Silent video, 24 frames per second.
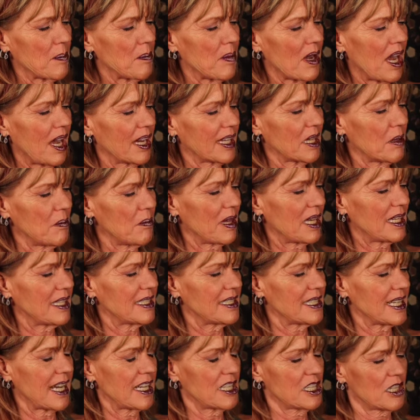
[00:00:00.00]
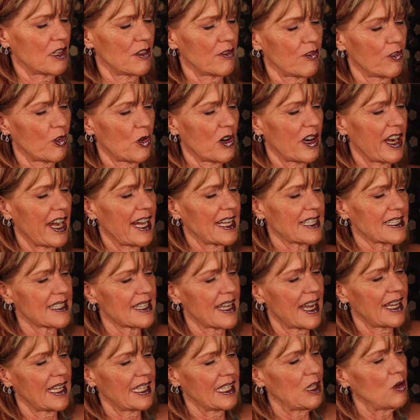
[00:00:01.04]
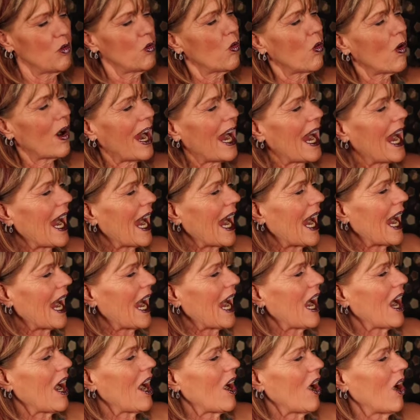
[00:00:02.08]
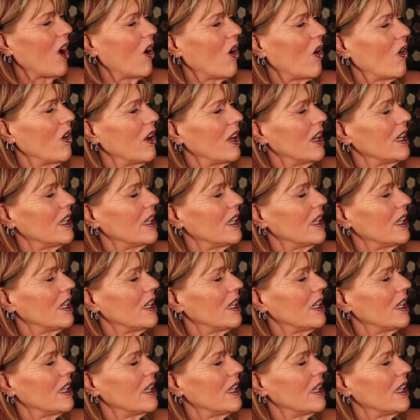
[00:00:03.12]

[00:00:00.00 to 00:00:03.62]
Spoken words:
pocket meditation for anxiety. Wow.